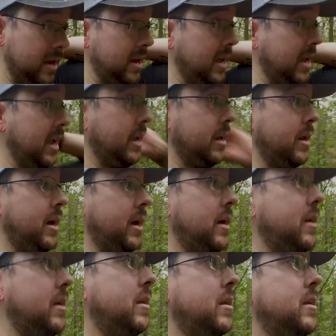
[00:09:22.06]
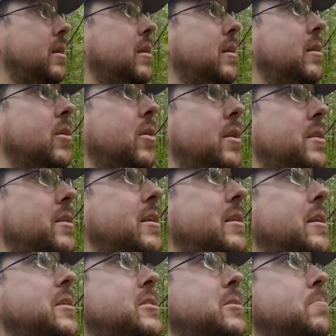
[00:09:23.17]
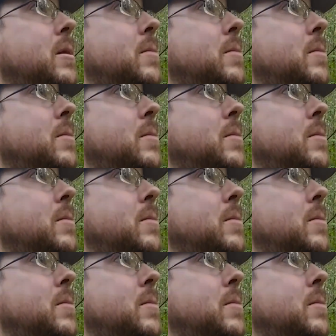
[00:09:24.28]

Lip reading: And you know, I did get some